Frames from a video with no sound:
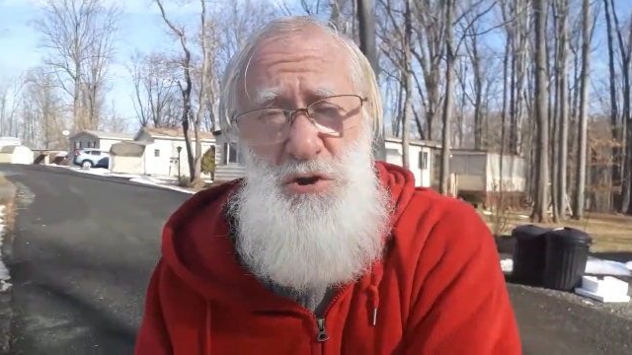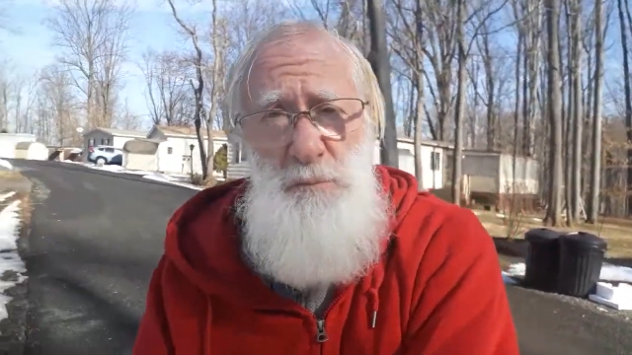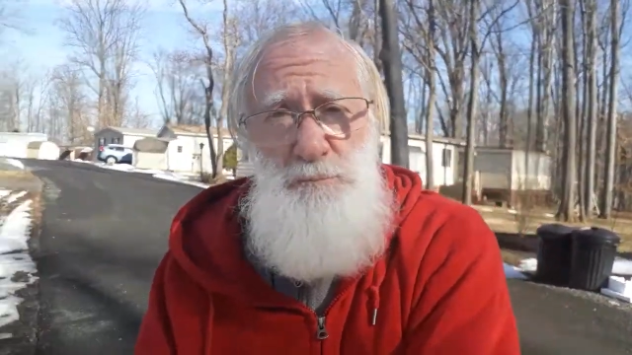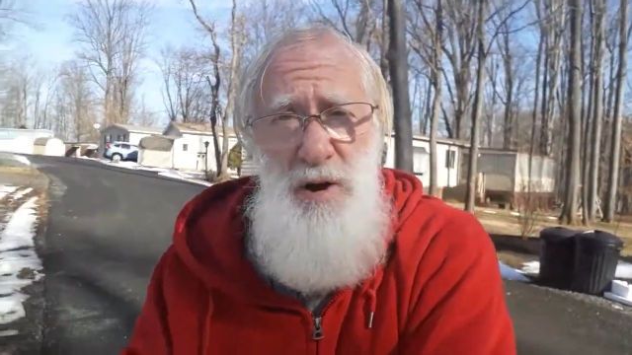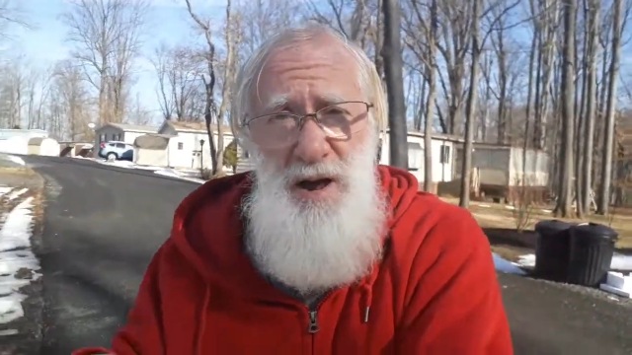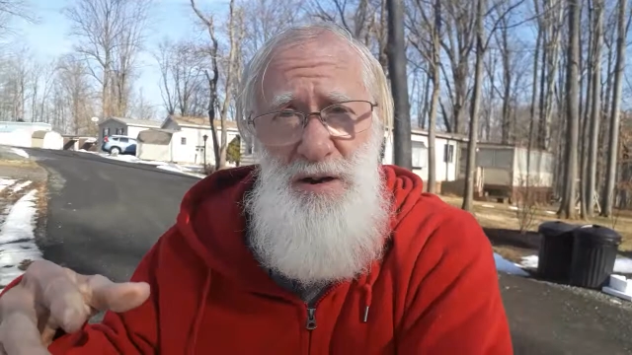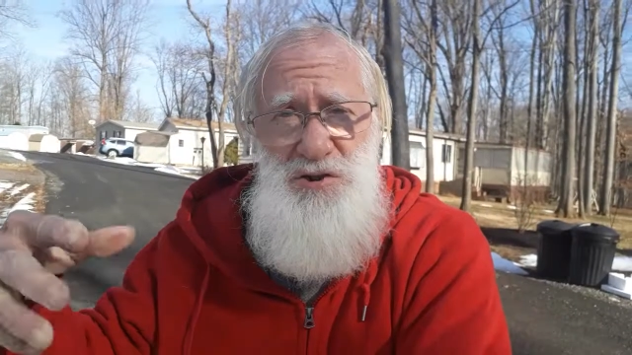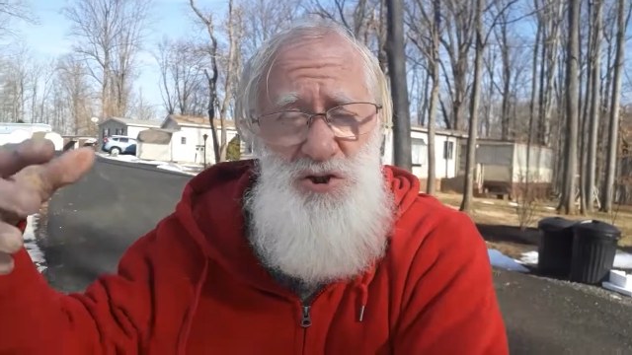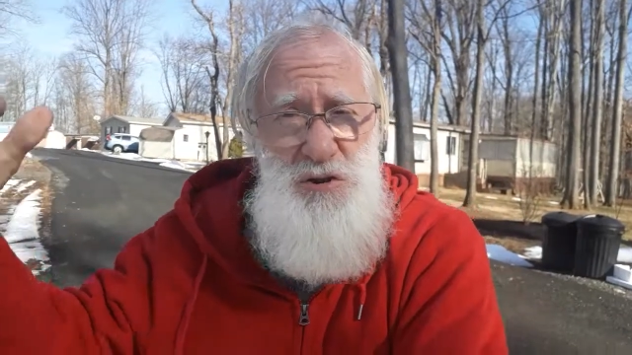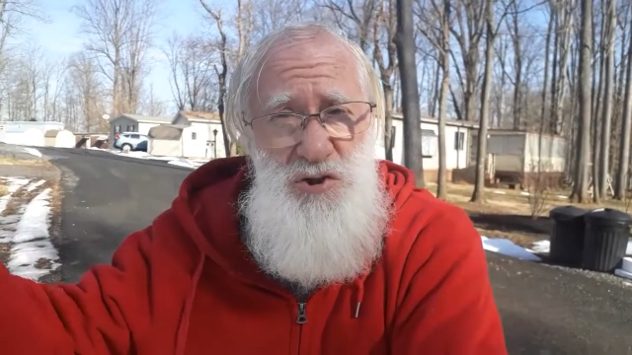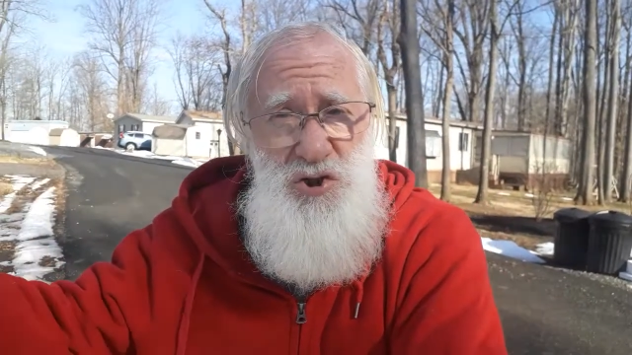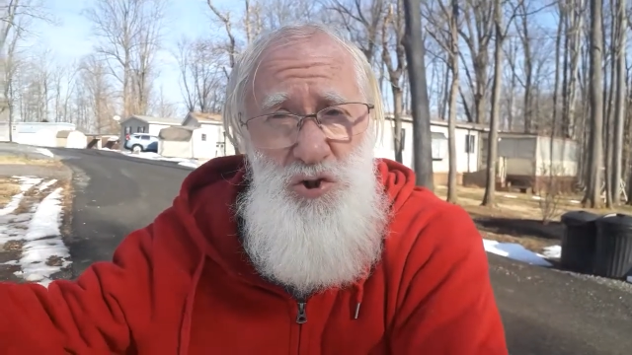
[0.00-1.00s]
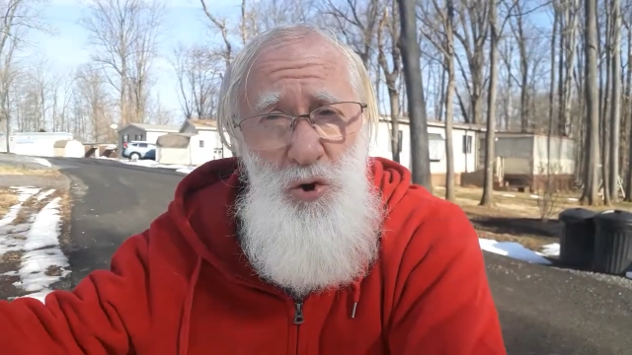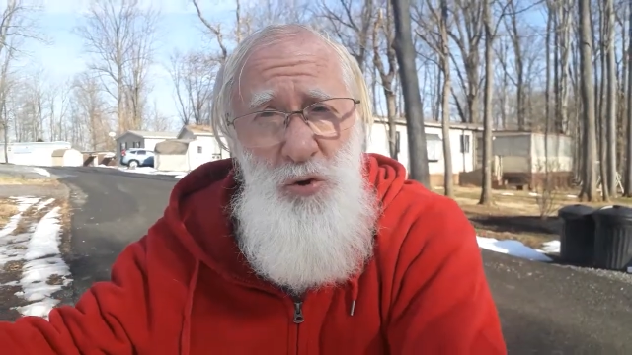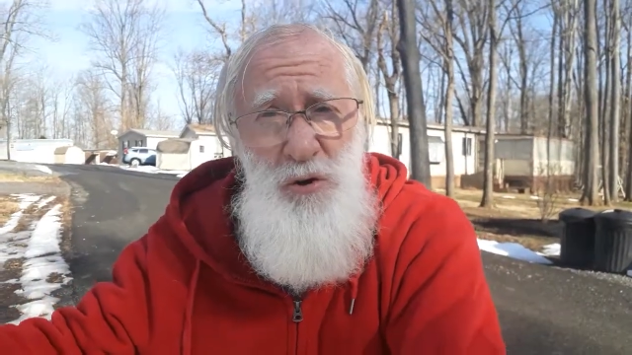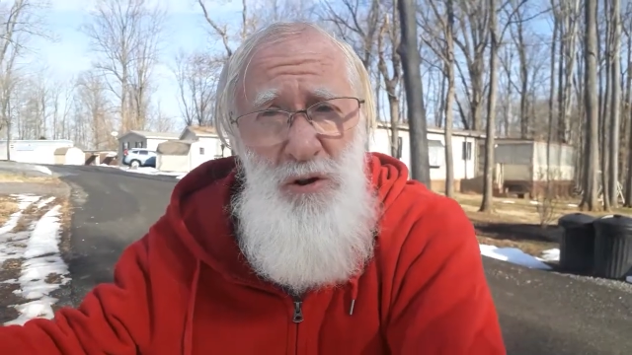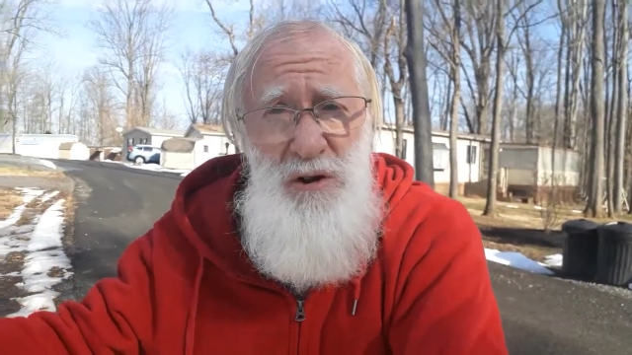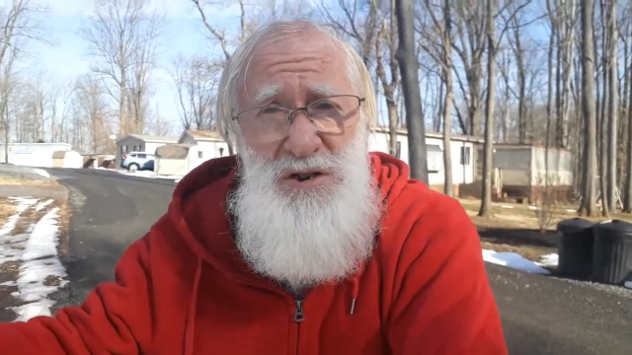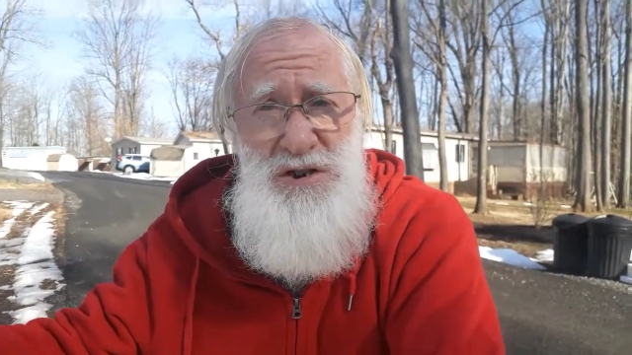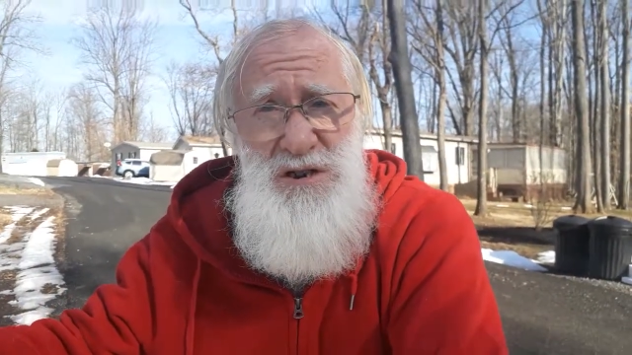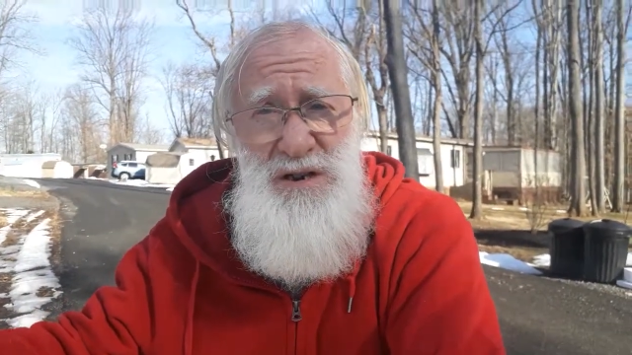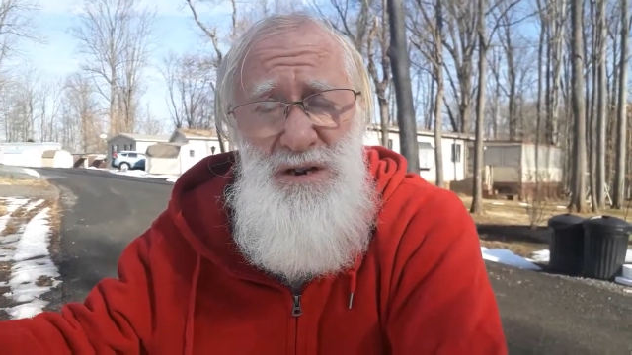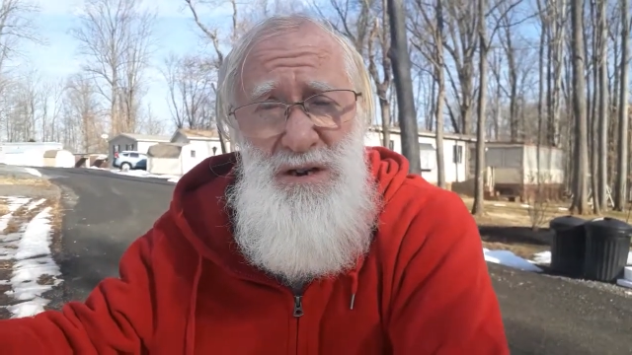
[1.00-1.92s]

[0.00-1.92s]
of products to the stores.